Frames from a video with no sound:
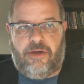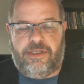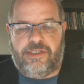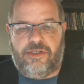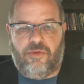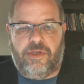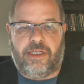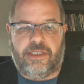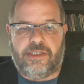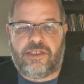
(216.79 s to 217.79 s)
New
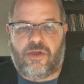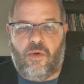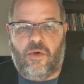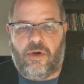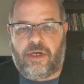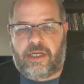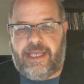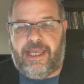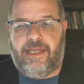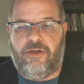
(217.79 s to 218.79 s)
England score?
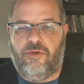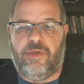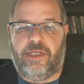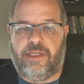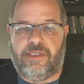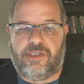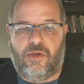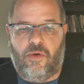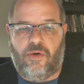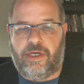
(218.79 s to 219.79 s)
Can New England
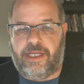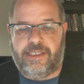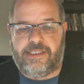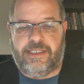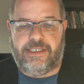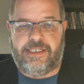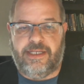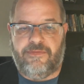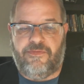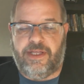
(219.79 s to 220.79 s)
score against this
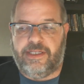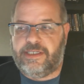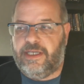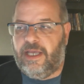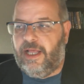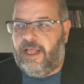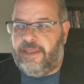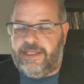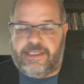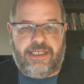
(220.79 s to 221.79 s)
defense?
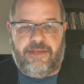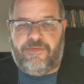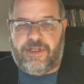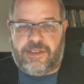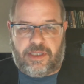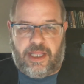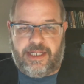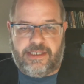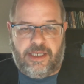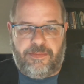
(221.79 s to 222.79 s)
This defense
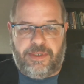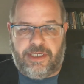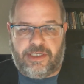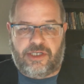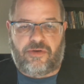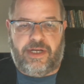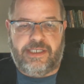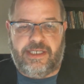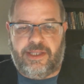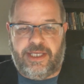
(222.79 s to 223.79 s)
lines up and does
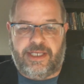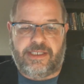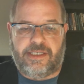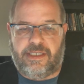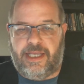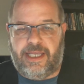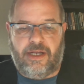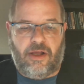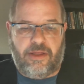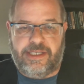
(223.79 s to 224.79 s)
crazy things, and they get
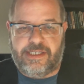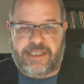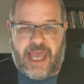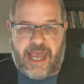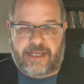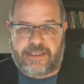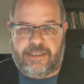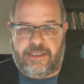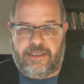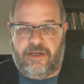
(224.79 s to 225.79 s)
all these sacks
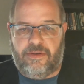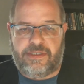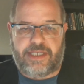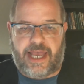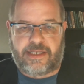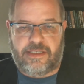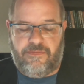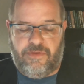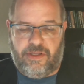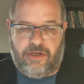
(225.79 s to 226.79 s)
and
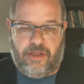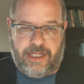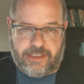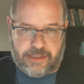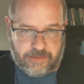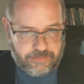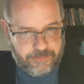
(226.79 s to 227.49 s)
Saxonville and all that stuff.